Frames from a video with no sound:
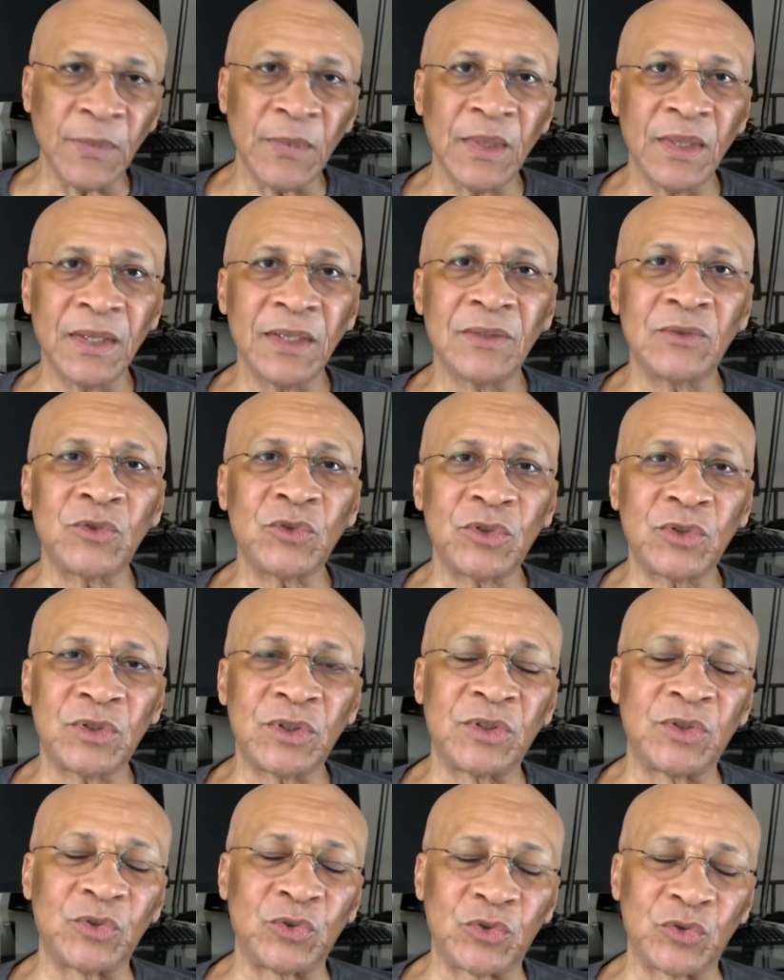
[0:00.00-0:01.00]
it's
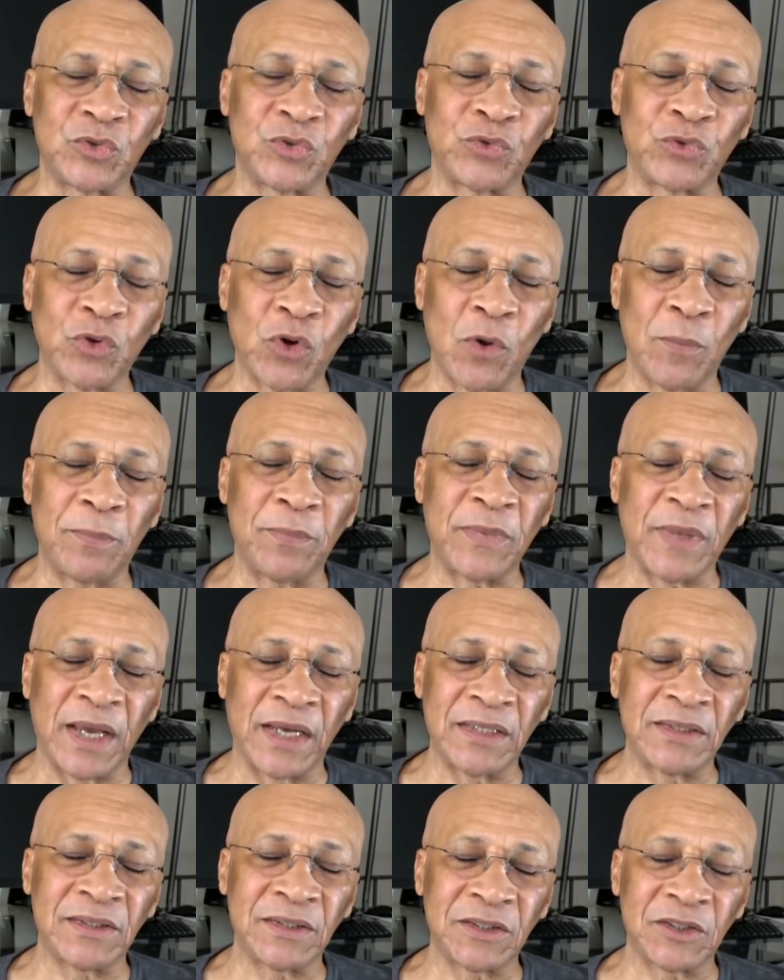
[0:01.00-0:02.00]
Trump. There
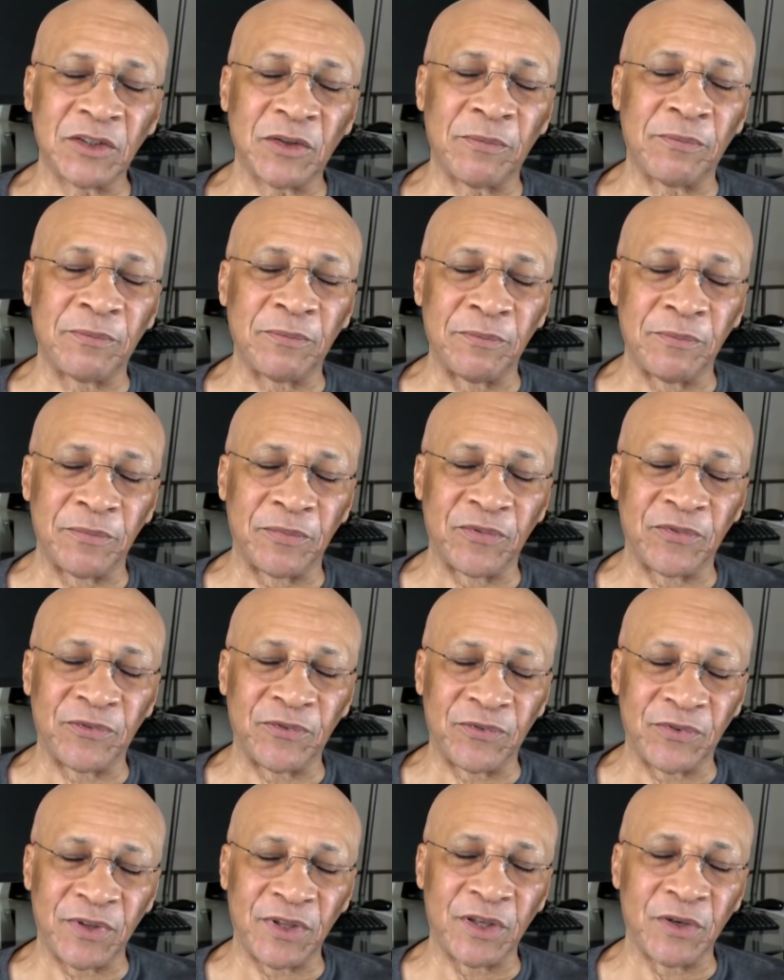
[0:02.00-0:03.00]
is another
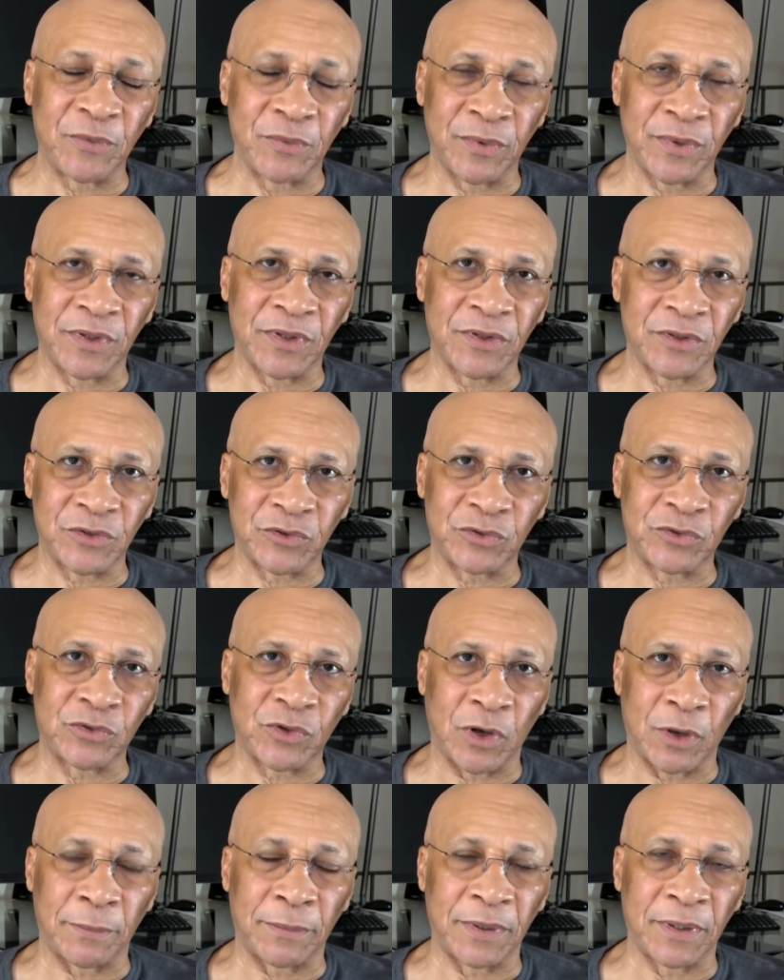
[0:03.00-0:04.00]
fear with
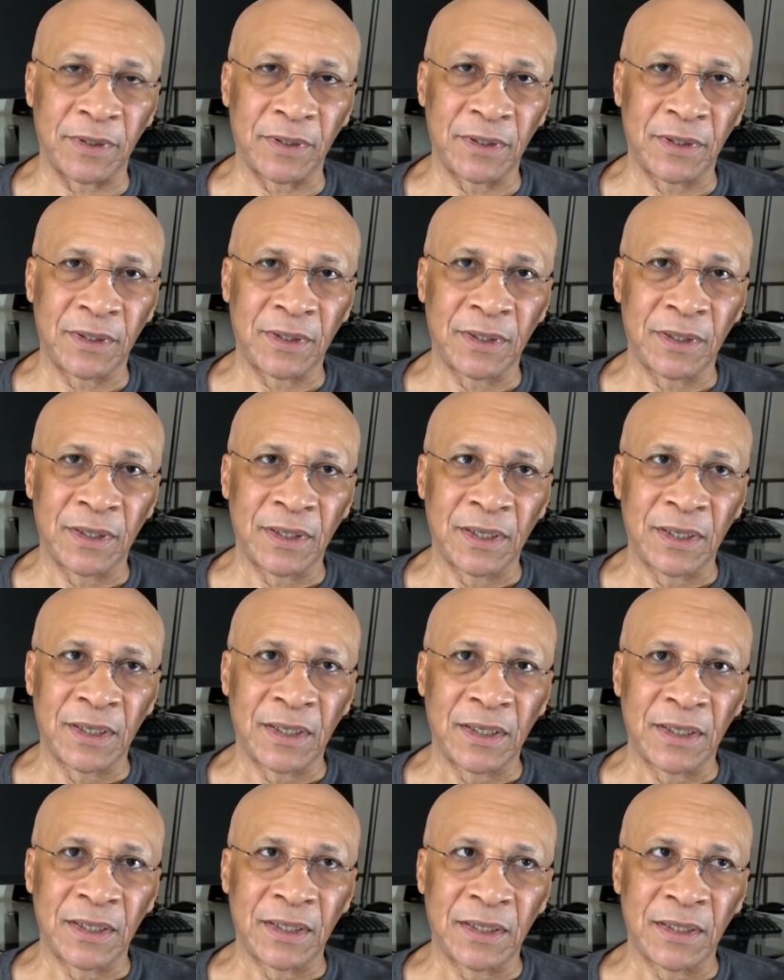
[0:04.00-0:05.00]
Trump.
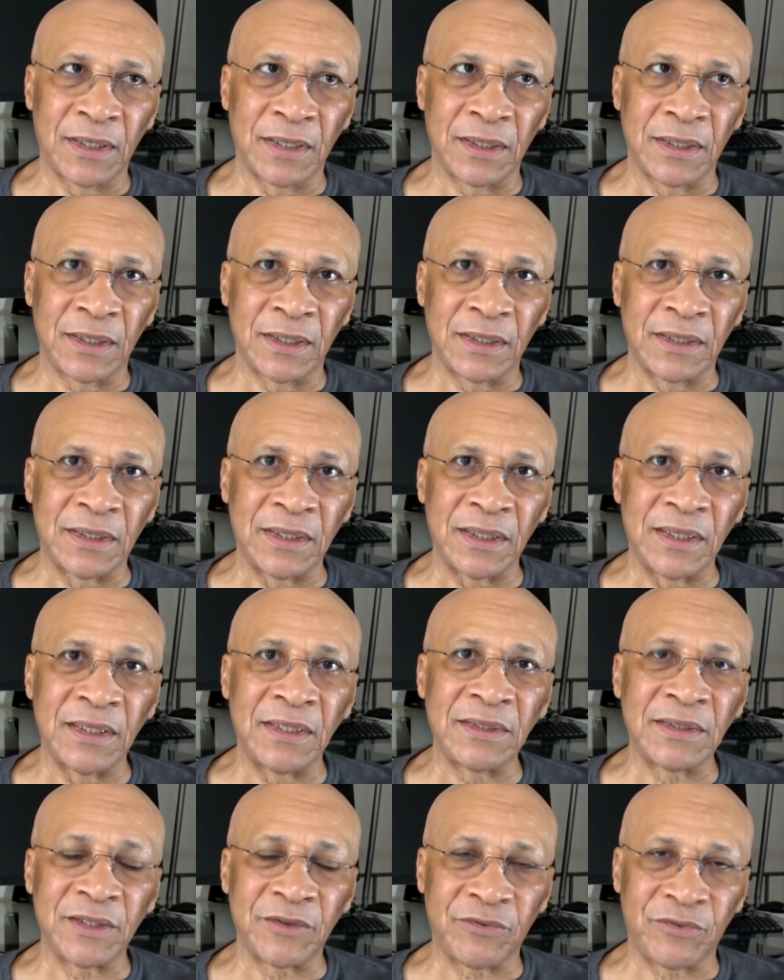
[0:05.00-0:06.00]
He
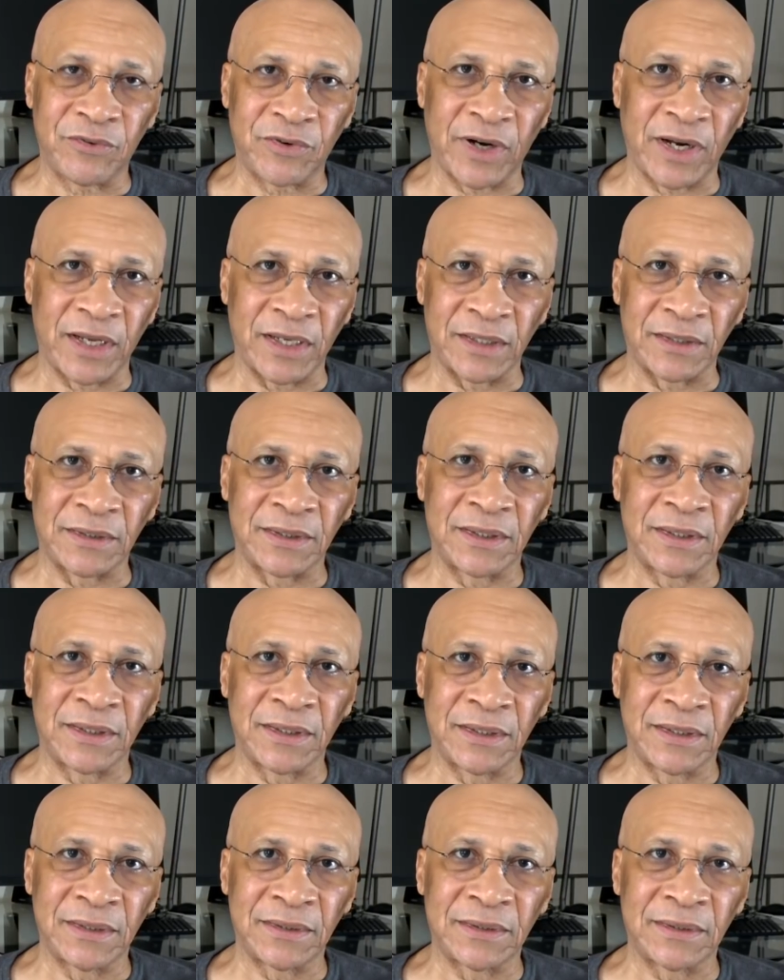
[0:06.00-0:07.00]
is afraid
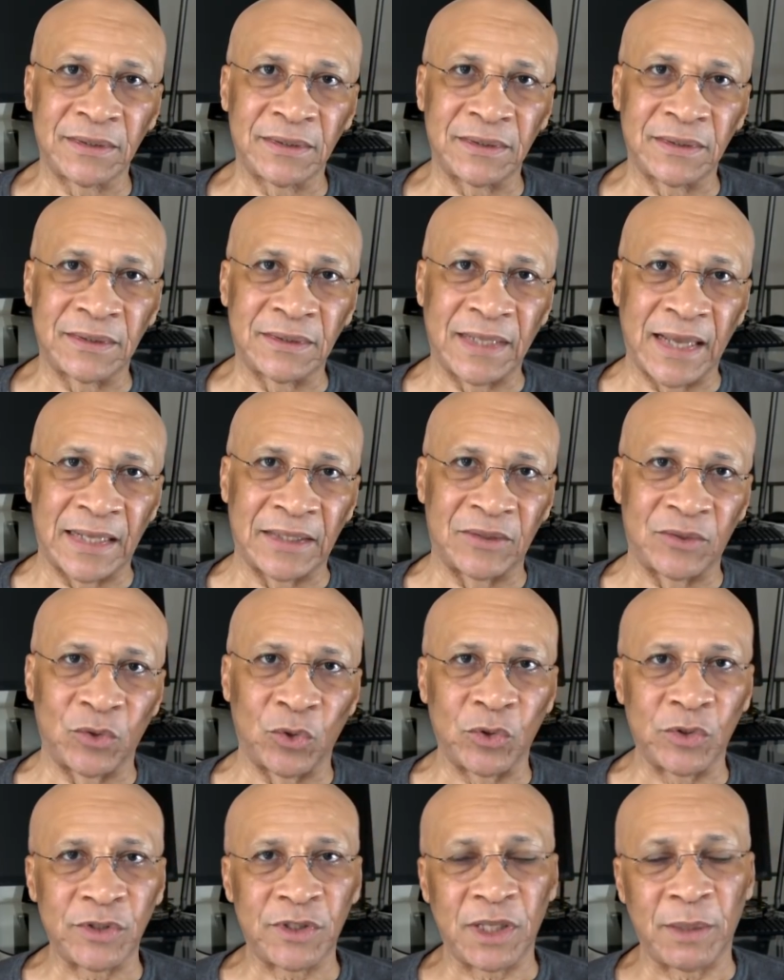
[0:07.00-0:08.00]
that
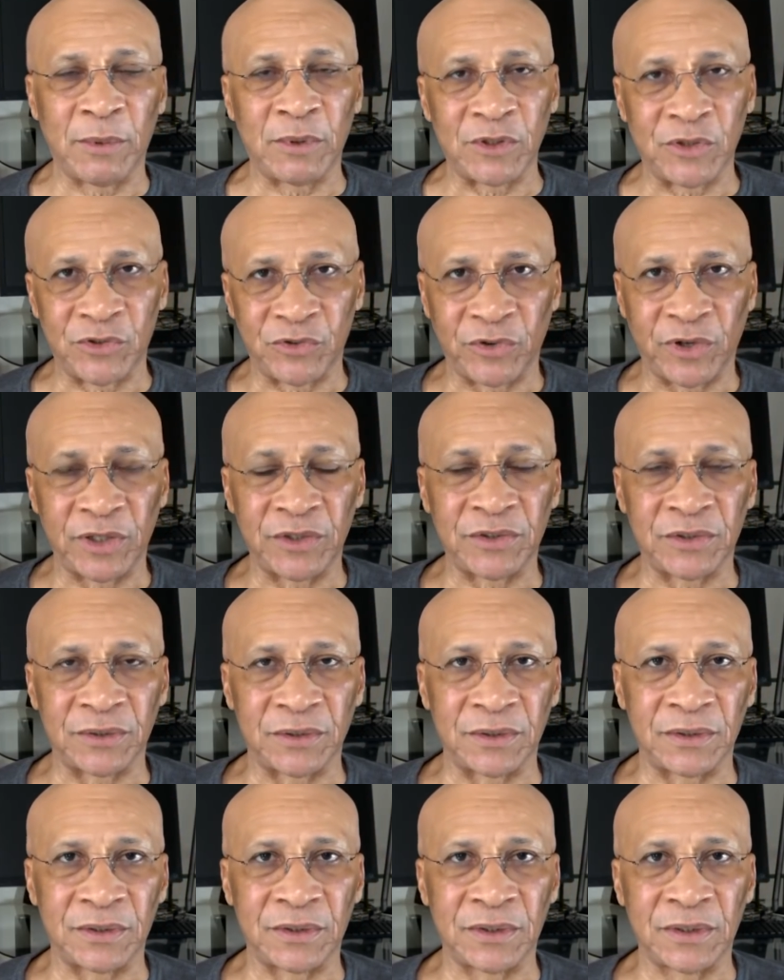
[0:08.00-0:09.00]
those
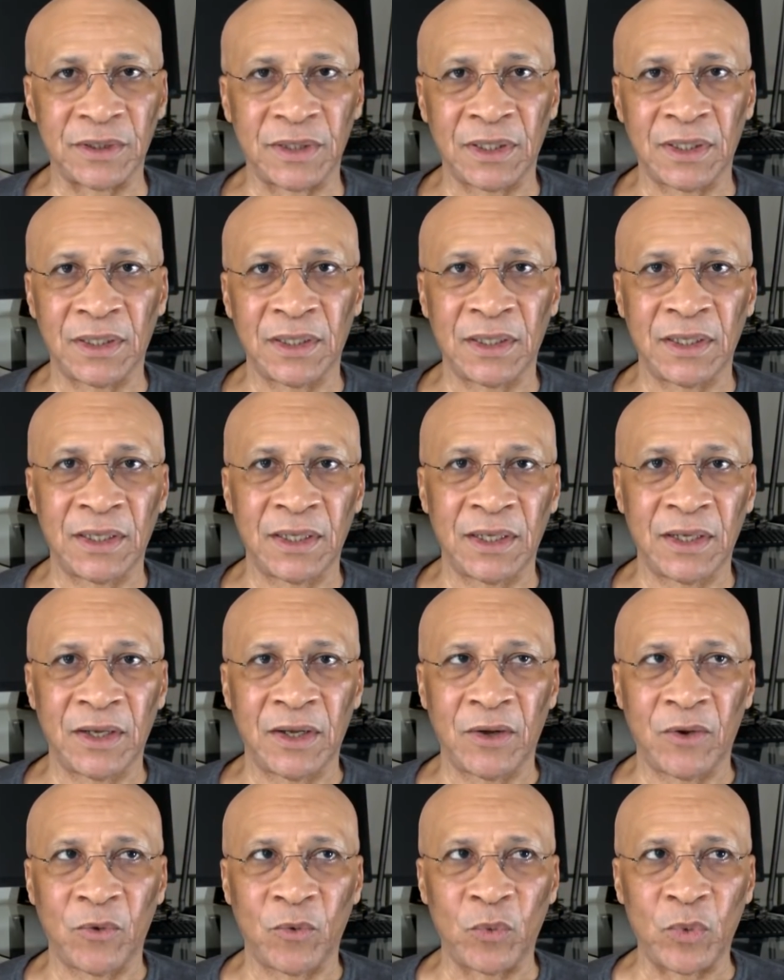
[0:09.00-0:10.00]
demonstrations
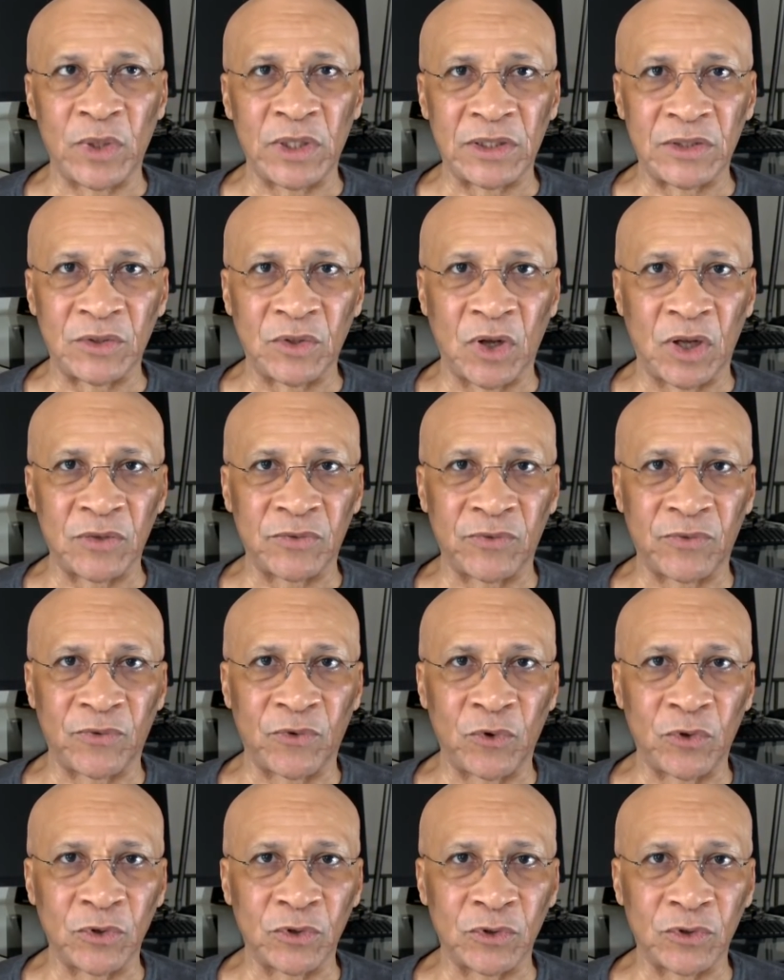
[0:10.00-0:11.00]
will not
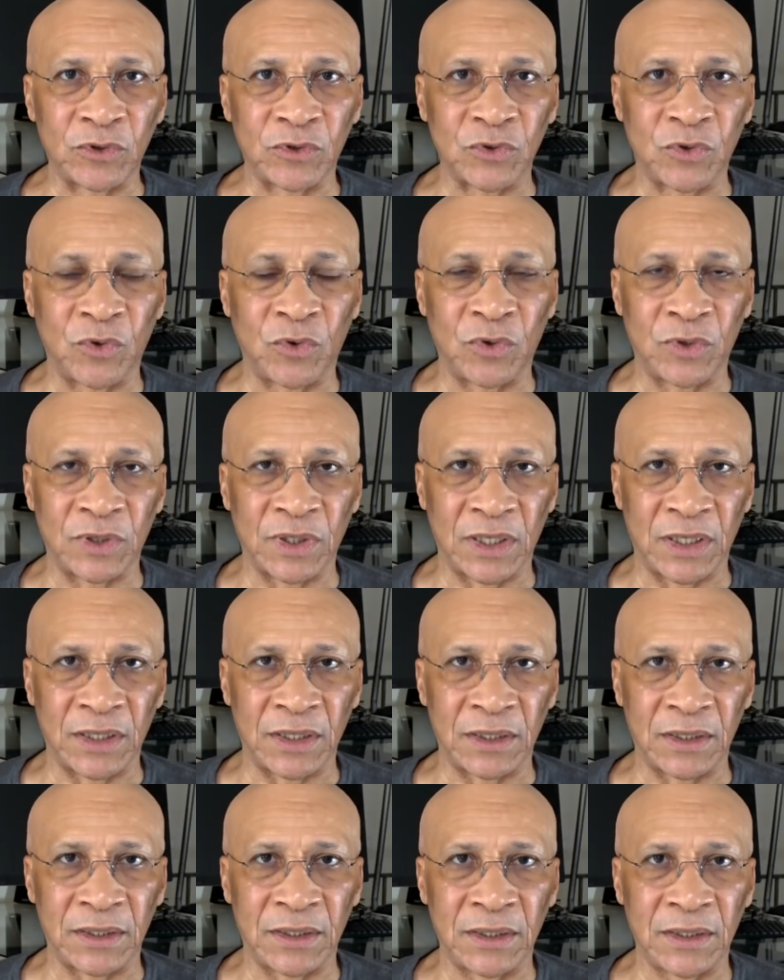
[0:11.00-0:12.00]
focus only